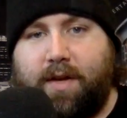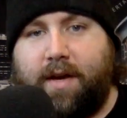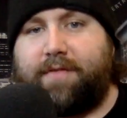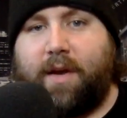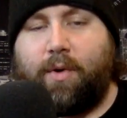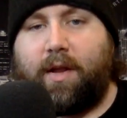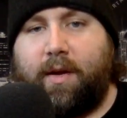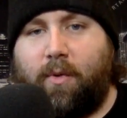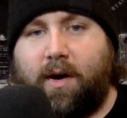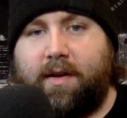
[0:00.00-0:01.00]
If they really
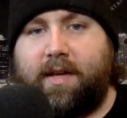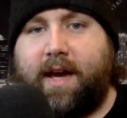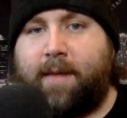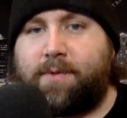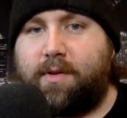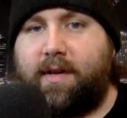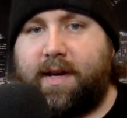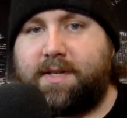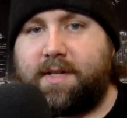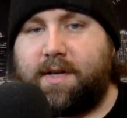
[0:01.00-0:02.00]
wanted to capture the
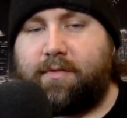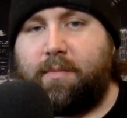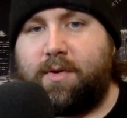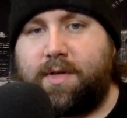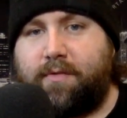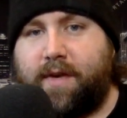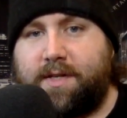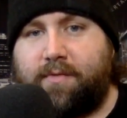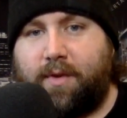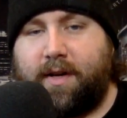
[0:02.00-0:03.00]
essence of a music
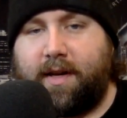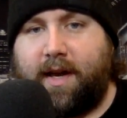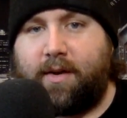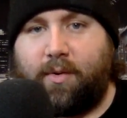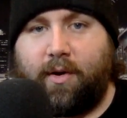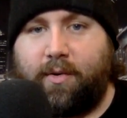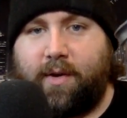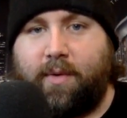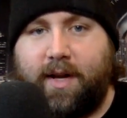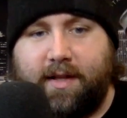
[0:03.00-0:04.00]
festival in a candle, though,
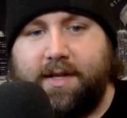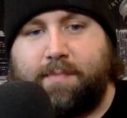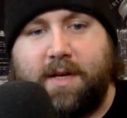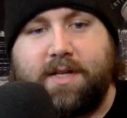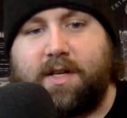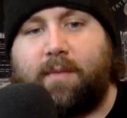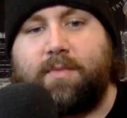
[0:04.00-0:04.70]
there would at least be some